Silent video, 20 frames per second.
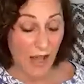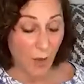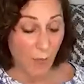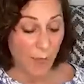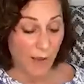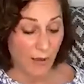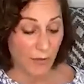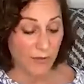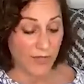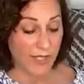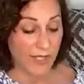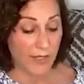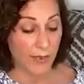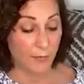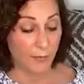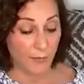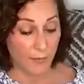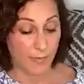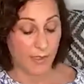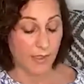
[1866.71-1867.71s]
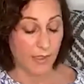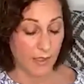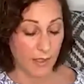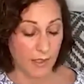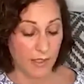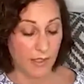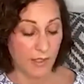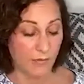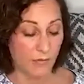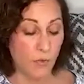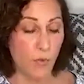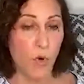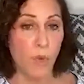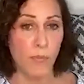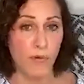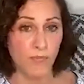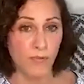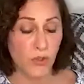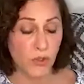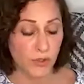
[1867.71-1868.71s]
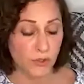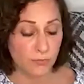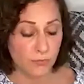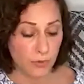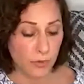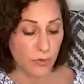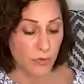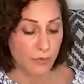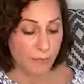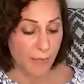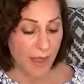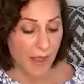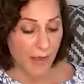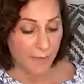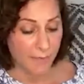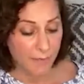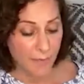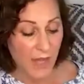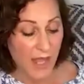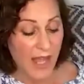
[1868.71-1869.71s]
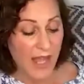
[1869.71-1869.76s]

help out to him in the form of good men.